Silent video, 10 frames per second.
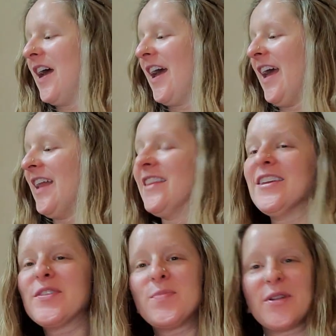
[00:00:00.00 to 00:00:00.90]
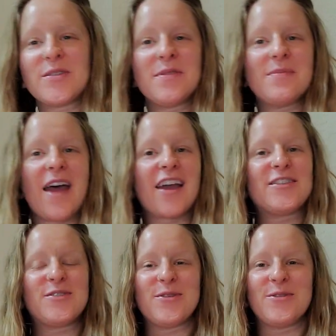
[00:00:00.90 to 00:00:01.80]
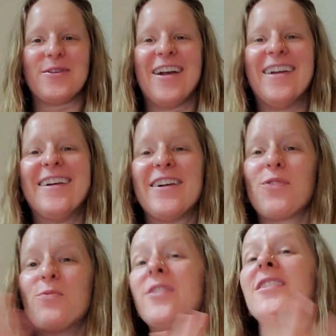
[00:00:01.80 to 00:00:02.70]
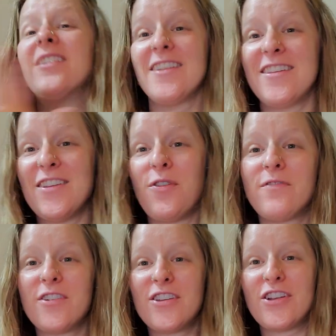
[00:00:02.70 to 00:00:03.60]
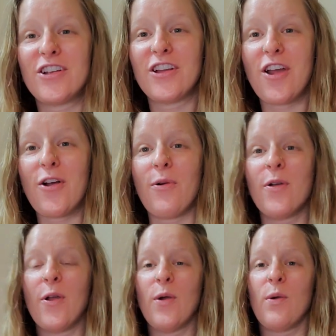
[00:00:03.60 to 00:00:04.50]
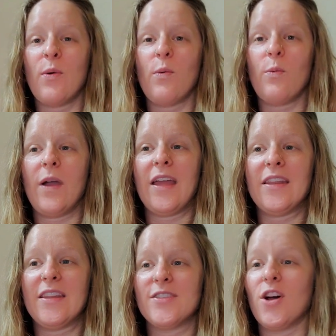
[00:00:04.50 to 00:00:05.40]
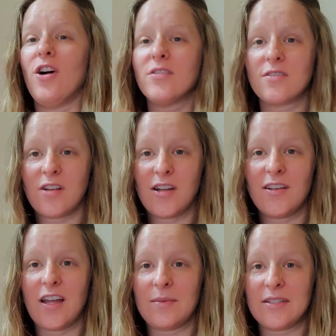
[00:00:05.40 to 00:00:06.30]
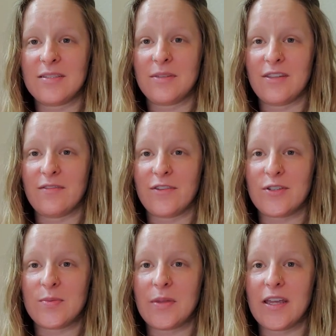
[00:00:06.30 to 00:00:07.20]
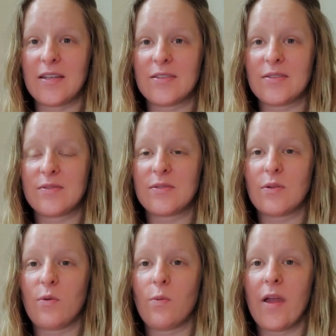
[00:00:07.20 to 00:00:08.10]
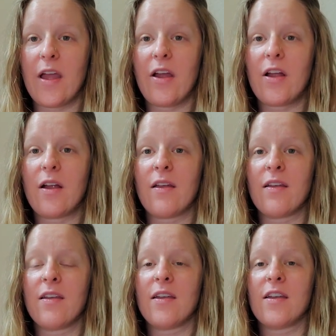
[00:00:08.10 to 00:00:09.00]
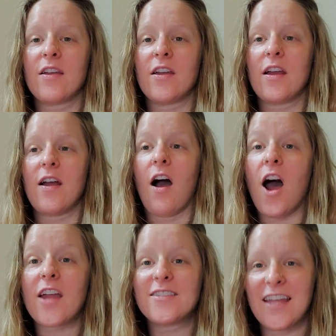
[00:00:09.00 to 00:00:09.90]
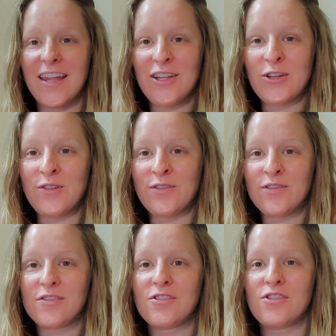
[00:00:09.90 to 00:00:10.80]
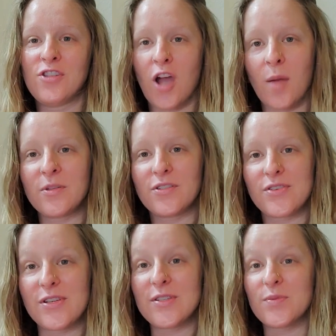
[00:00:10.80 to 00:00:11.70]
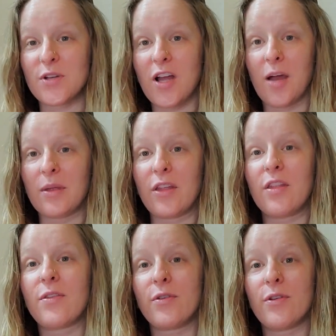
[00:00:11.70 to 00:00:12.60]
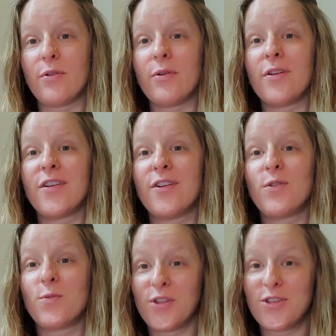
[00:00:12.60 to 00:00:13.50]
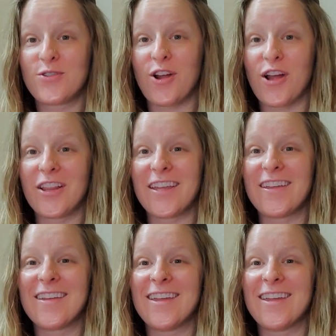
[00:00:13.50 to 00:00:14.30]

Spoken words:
And this brings me back to really over a year ago, when this all started coming to me in the first place, where octagonal geometries were coming through really strongly,